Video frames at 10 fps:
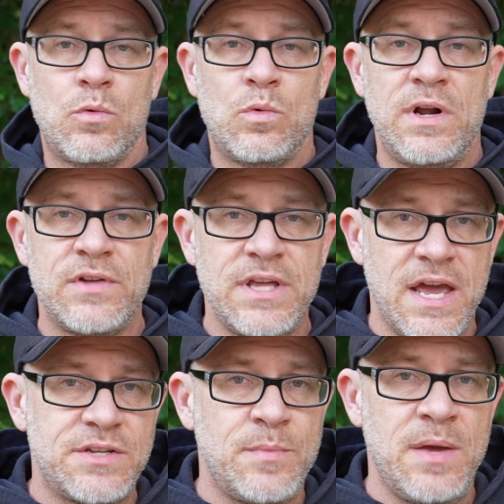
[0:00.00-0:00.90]
Whatever the
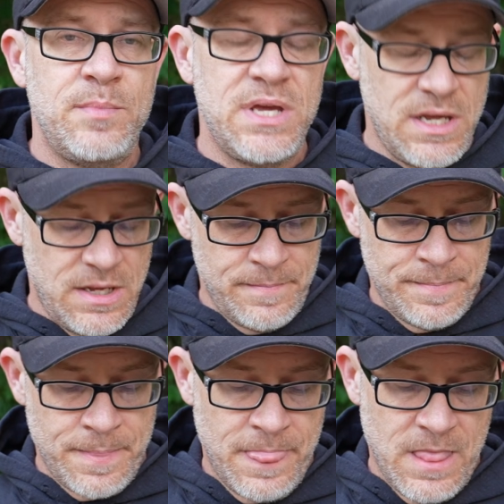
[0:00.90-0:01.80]
case may be,
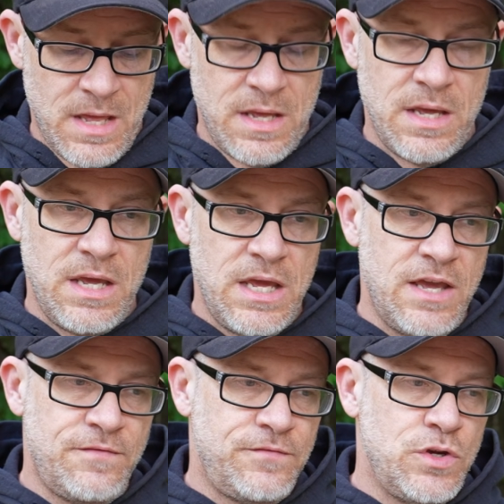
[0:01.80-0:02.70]

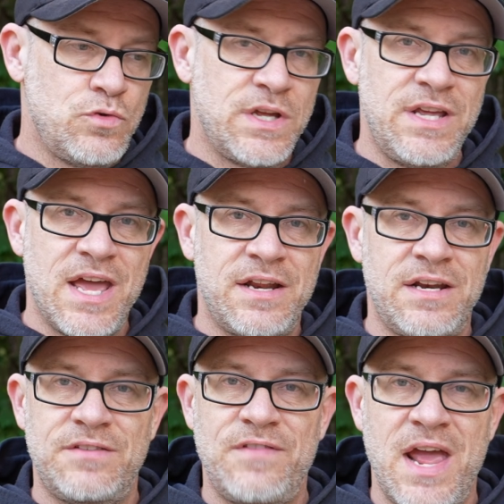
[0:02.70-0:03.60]
if you can get
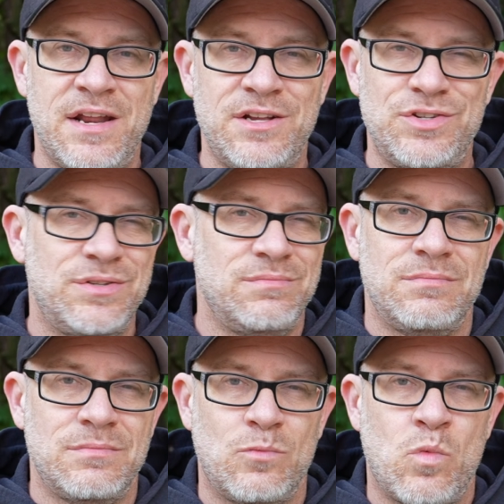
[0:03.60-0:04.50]
an advantage,
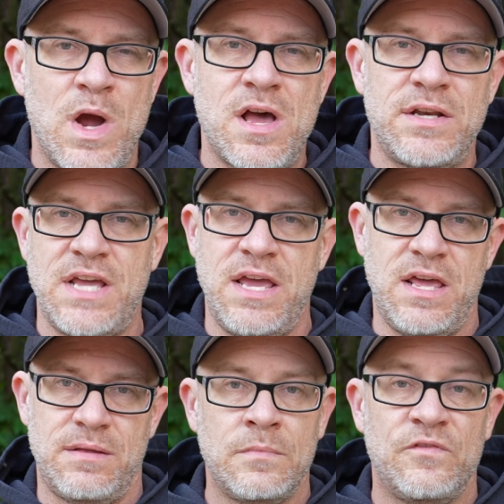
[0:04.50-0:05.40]
why not take
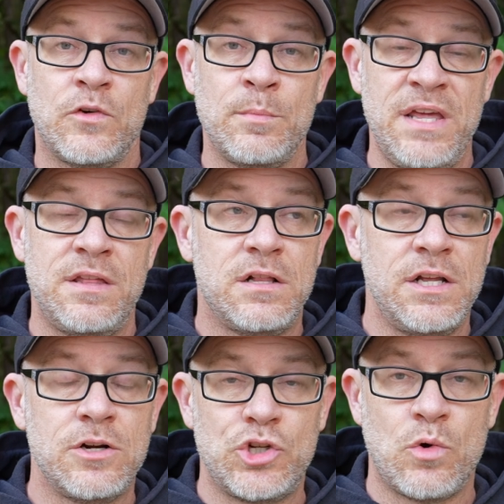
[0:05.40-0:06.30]
it? For me, the
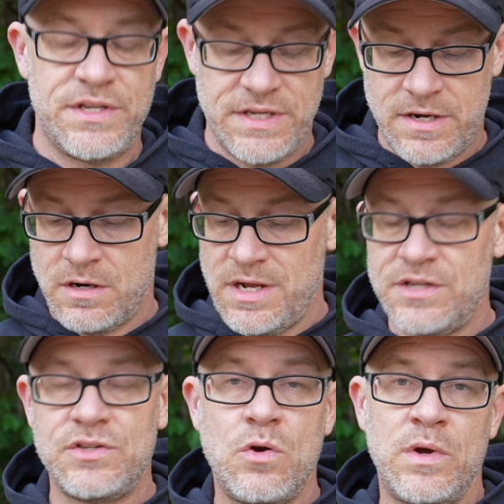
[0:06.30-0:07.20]
clear choice here
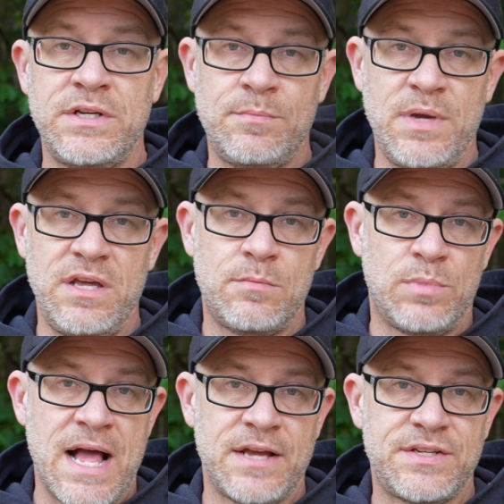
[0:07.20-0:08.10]
is going to be the
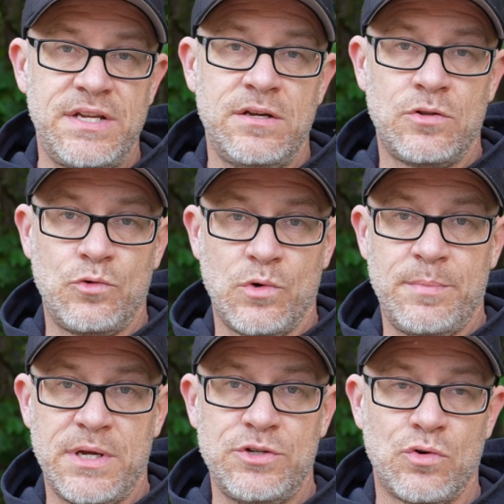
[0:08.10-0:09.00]
BlackSteel
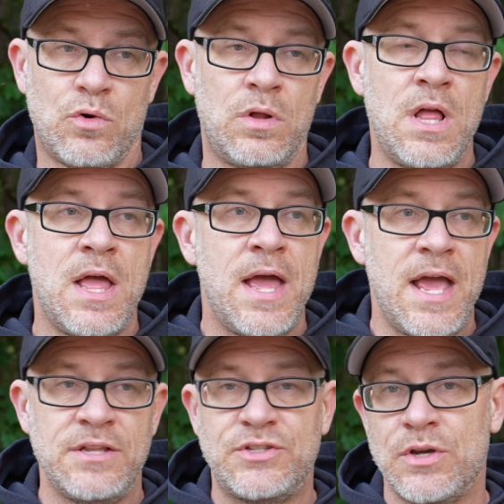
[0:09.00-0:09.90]
grip control.
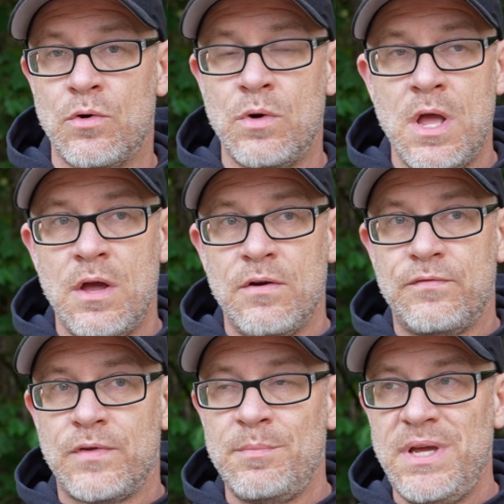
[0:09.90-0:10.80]
And so
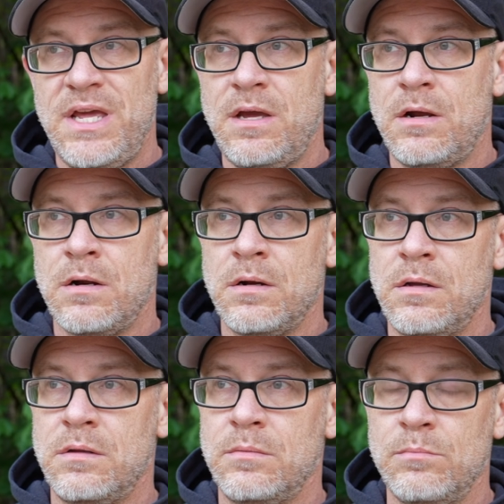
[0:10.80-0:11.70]
from here
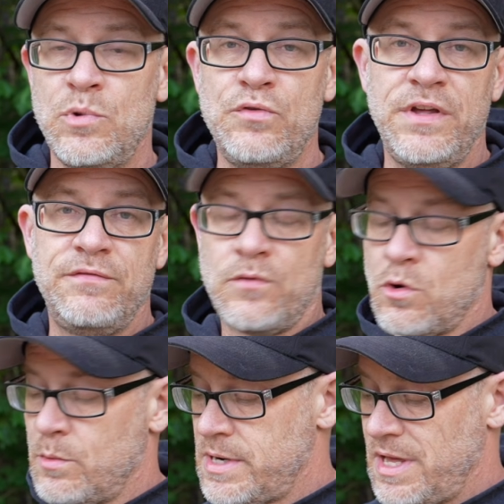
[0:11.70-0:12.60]
moving
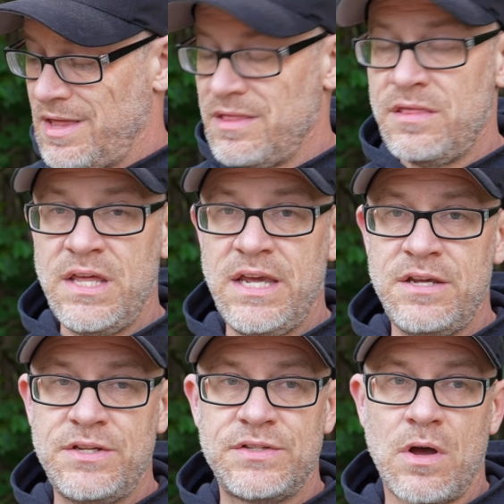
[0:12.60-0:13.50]
forward,
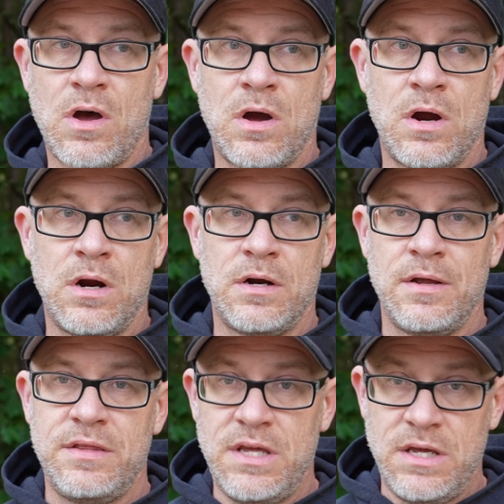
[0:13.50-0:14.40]
these are
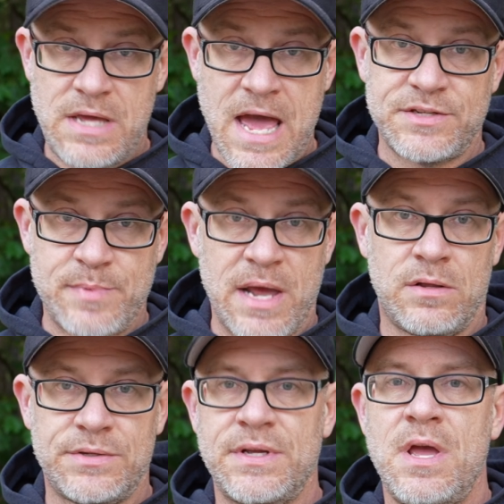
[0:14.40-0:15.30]
the gas
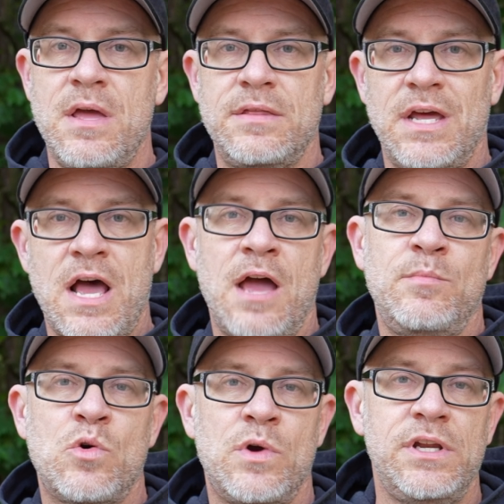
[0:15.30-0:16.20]
pedals that
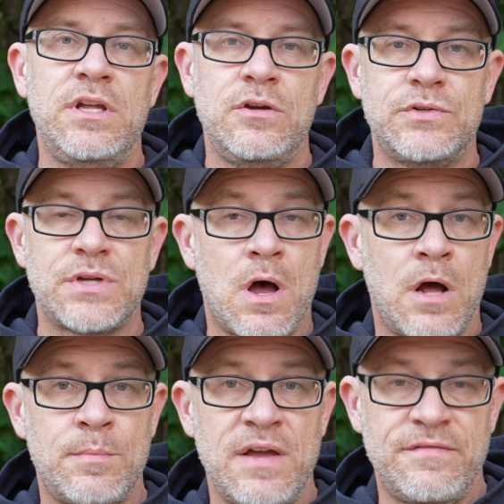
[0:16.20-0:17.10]
I'm going to use
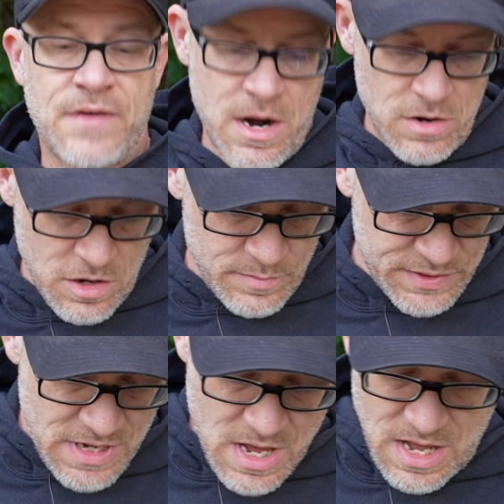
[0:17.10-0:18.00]
on my
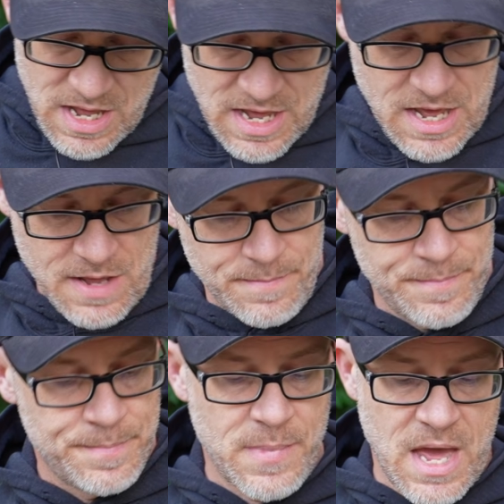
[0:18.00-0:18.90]
firearms.
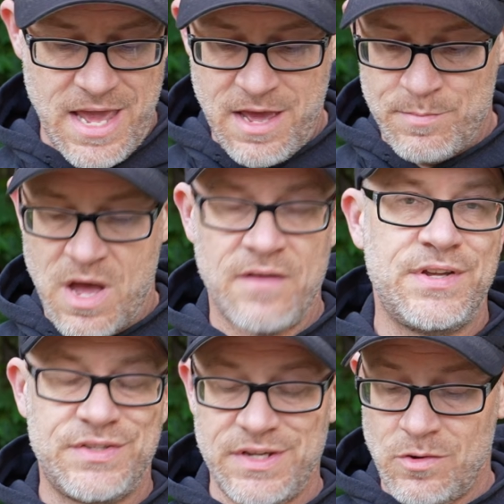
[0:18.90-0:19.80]
I am
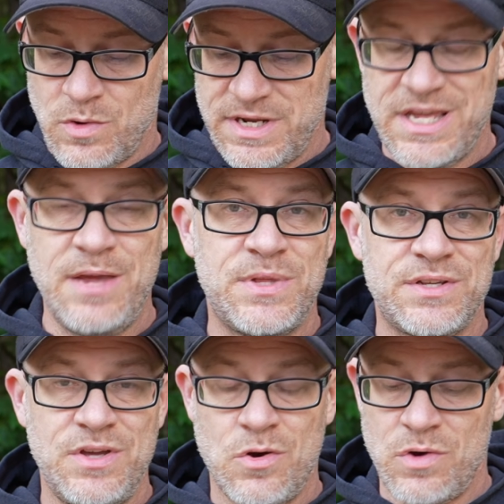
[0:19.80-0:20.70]
obviously going to keep
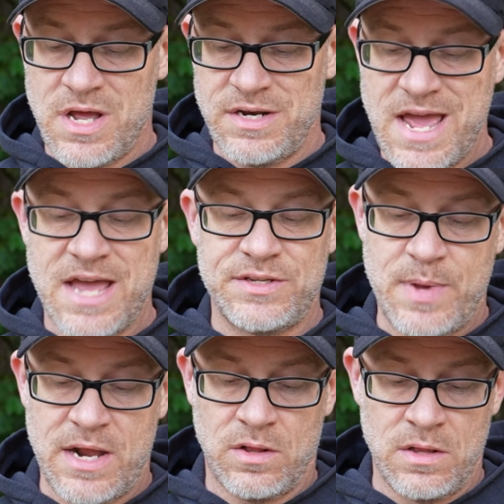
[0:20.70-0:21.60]
this GoGun gas
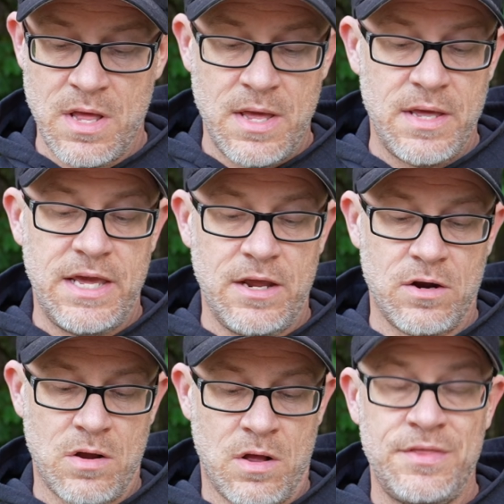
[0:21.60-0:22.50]
pedal
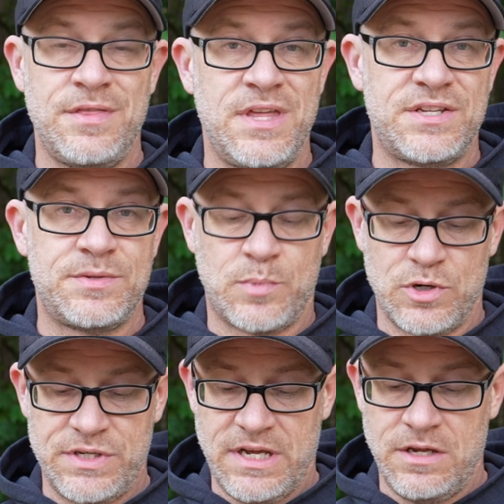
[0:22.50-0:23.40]
here on this
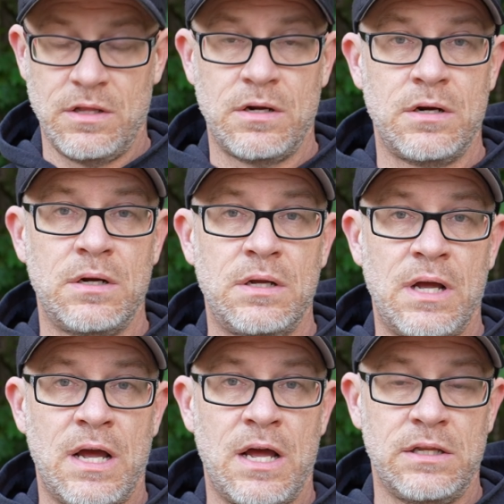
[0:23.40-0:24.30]
particular
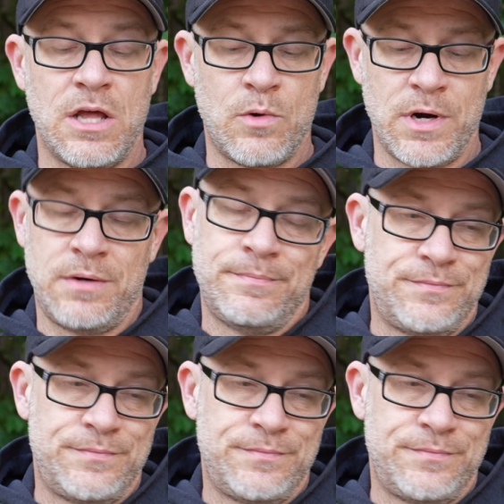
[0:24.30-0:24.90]
lower,